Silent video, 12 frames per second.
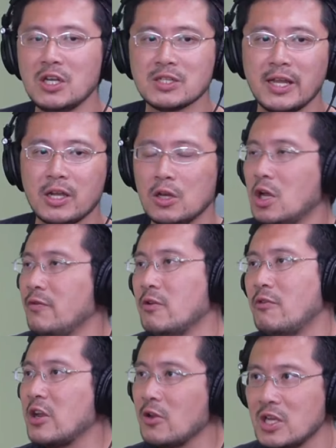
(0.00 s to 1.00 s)
like a lot of the
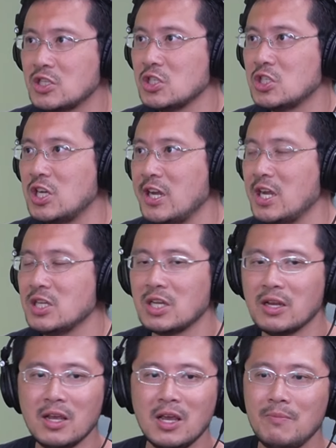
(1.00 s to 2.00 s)
regulations changed. And
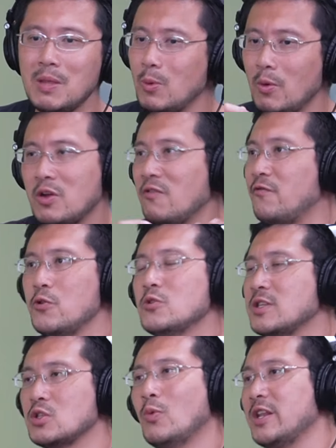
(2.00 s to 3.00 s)
people were confused
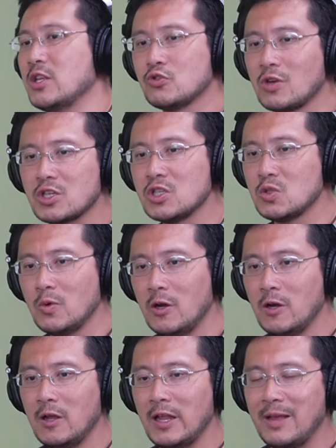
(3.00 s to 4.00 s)
as to what the instructions
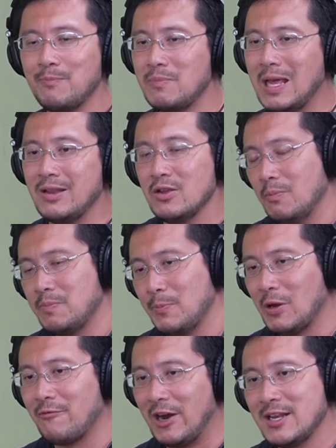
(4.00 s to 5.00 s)
were, and and you know, people
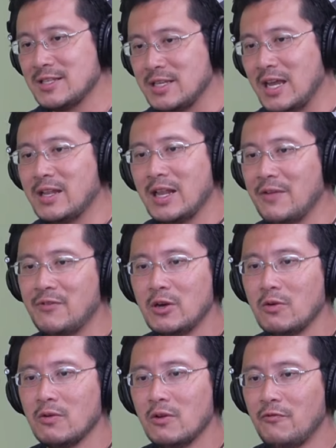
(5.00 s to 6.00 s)
are rightly scared that if they
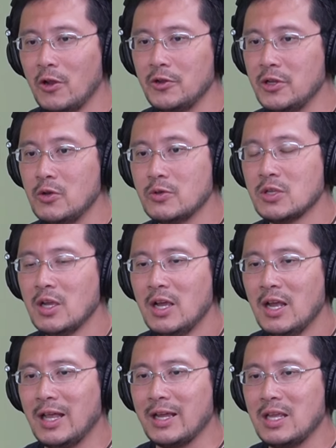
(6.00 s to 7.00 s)
don't follow the new,
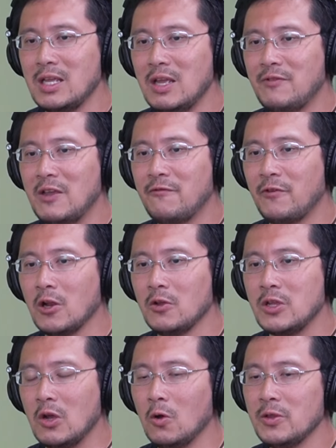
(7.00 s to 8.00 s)
like if they follow the
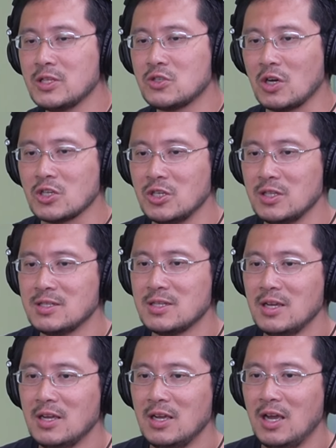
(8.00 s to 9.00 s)
old instructions,
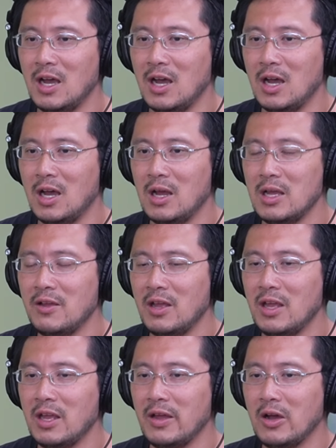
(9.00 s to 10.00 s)
uh,
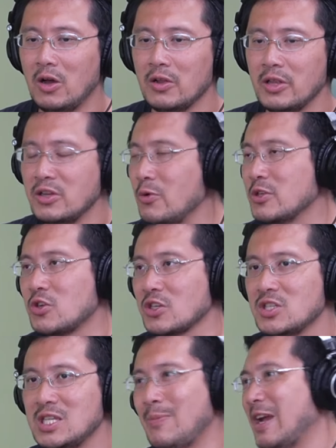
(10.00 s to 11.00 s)
or the new instructions,
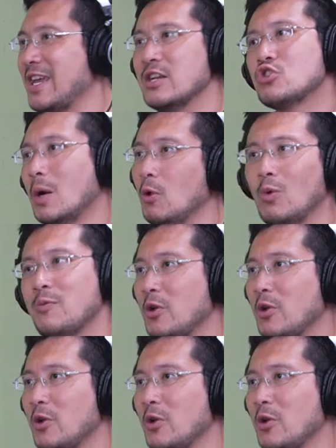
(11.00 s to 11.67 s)
they might get in trouble one way or